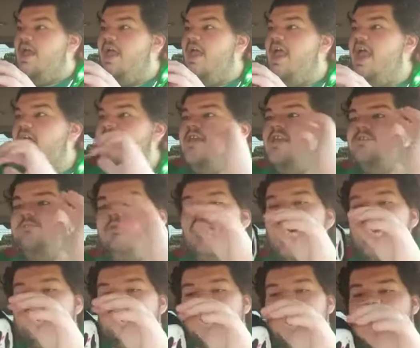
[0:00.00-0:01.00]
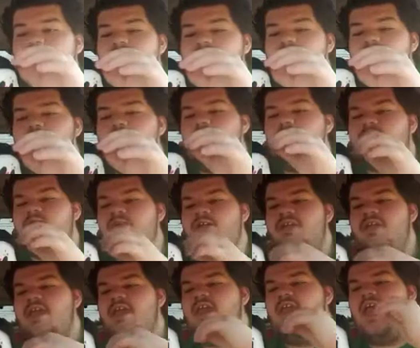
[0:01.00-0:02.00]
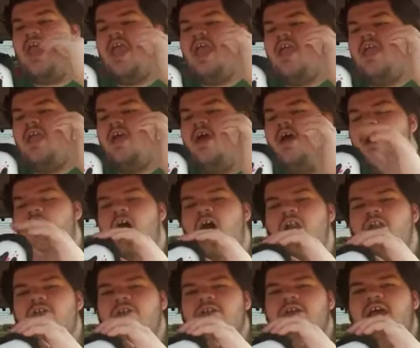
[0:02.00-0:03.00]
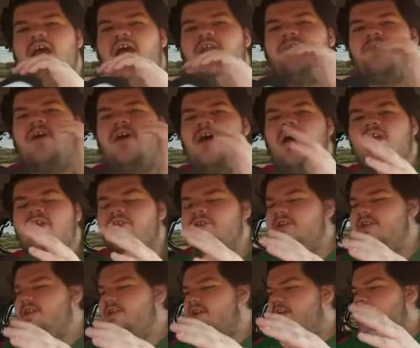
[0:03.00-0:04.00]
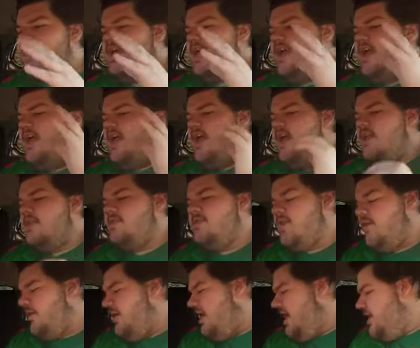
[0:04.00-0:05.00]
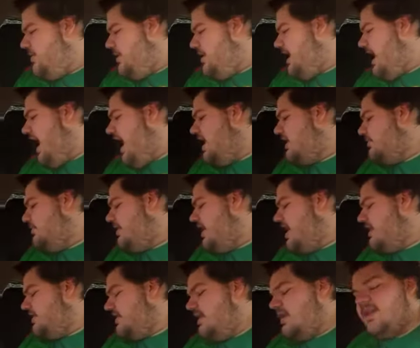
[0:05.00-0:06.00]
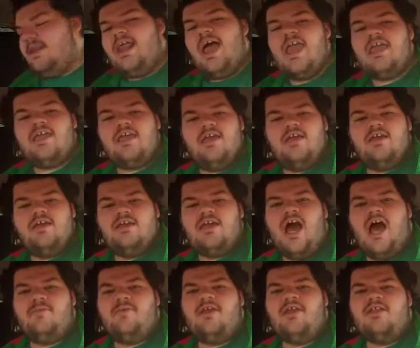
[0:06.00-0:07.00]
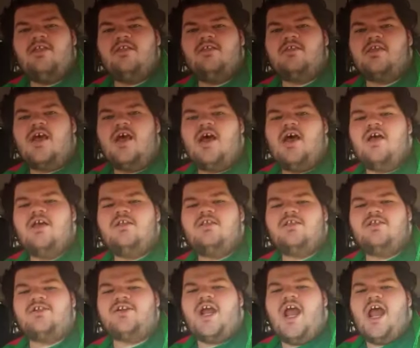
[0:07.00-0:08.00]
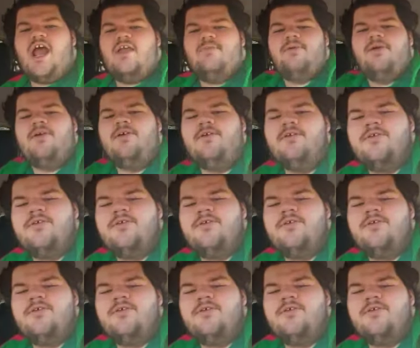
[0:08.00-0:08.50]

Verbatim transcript: And this plus review is going to get a 100 out of 100. So, anyway, guys, hope you guys like, comment, subscribe.